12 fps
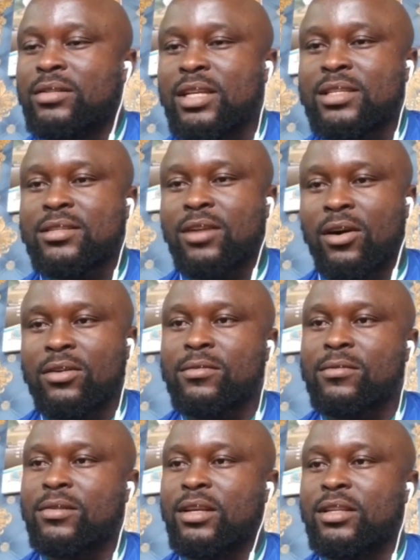this song,
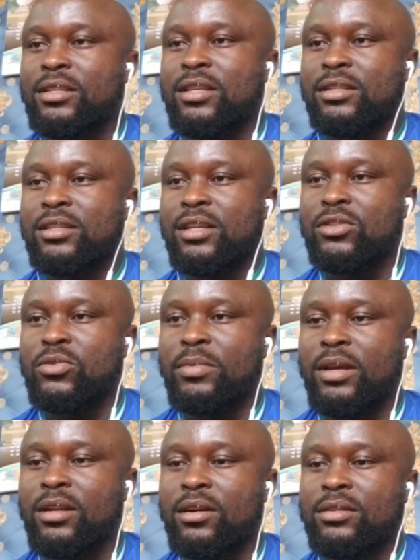ladies and
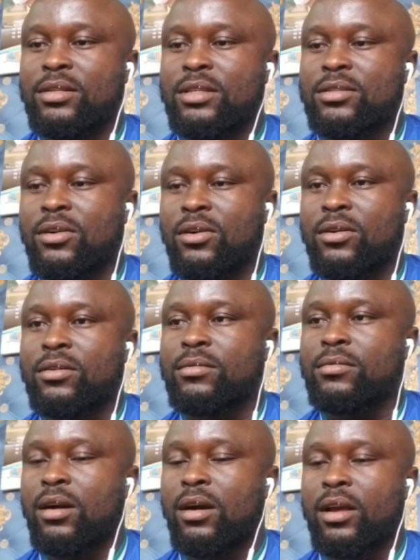gentlemen, on this song
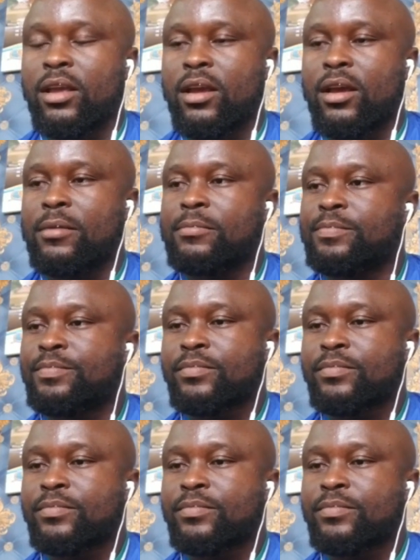here,